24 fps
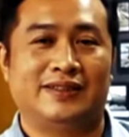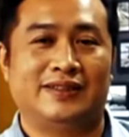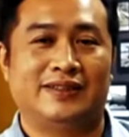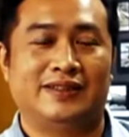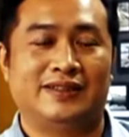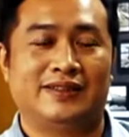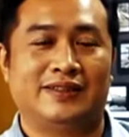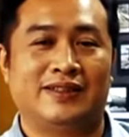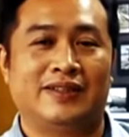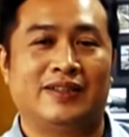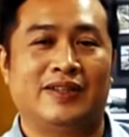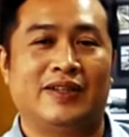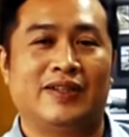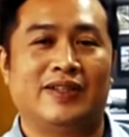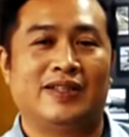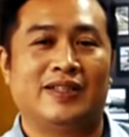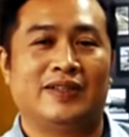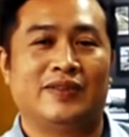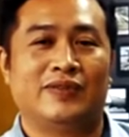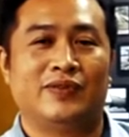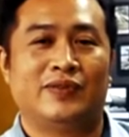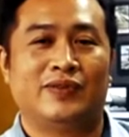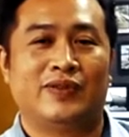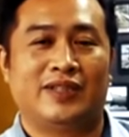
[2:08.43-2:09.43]
This makes
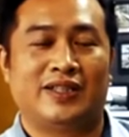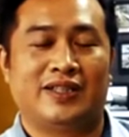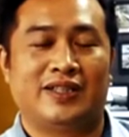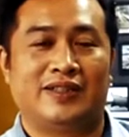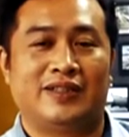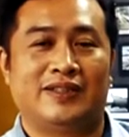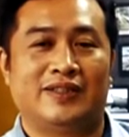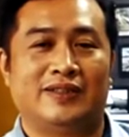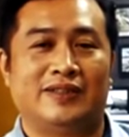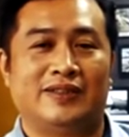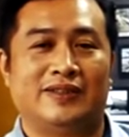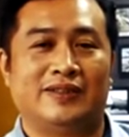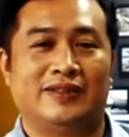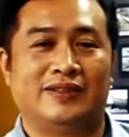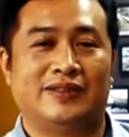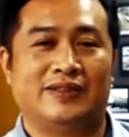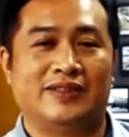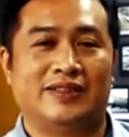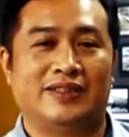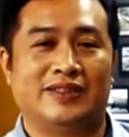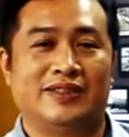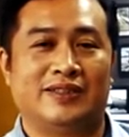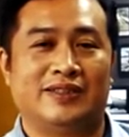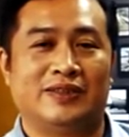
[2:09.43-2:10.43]
the type
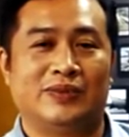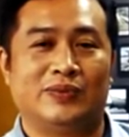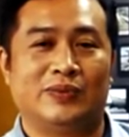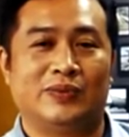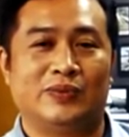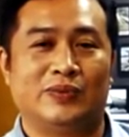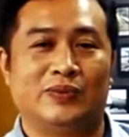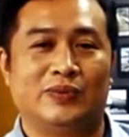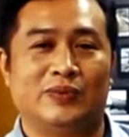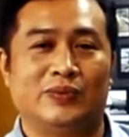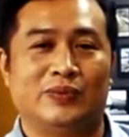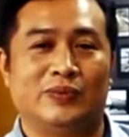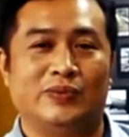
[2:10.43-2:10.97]
easier to